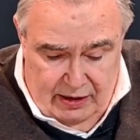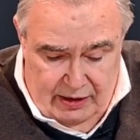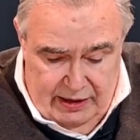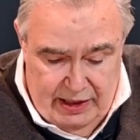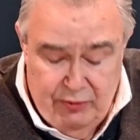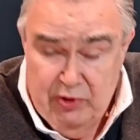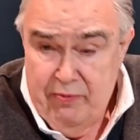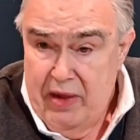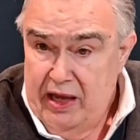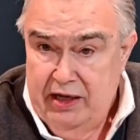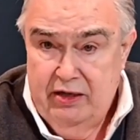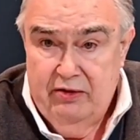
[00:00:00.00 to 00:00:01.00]
He
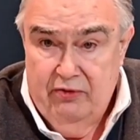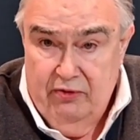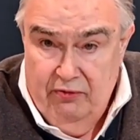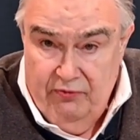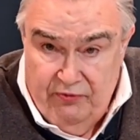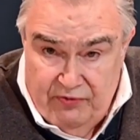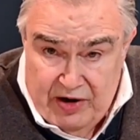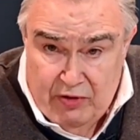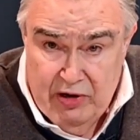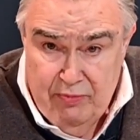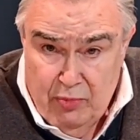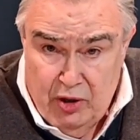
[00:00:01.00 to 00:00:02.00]
remained
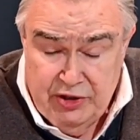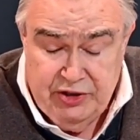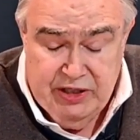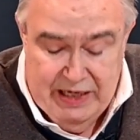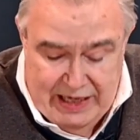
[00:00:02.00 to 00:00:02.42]
very much